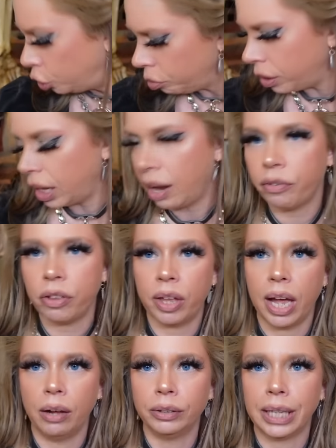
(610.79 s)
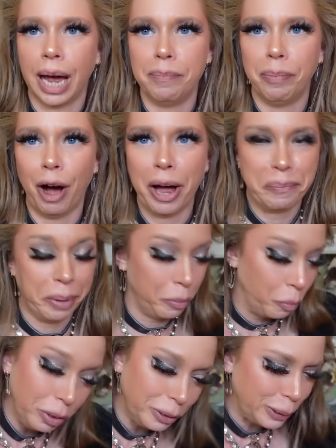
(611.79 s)
do think everything else I bought,
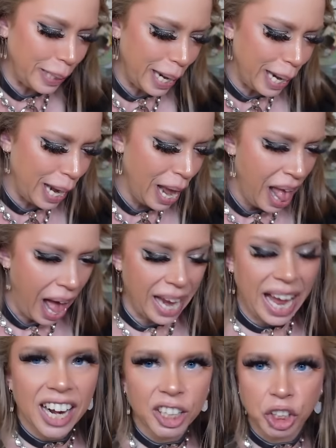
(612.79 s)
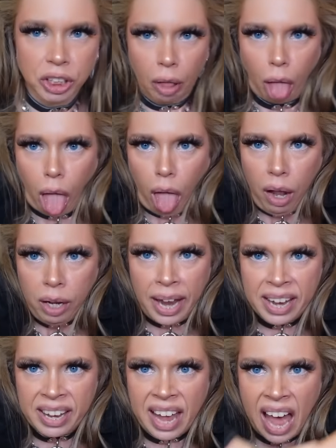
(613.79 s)
but we'll see. I kind of just
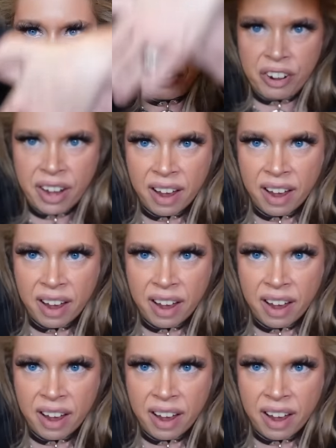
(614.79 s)
like gathered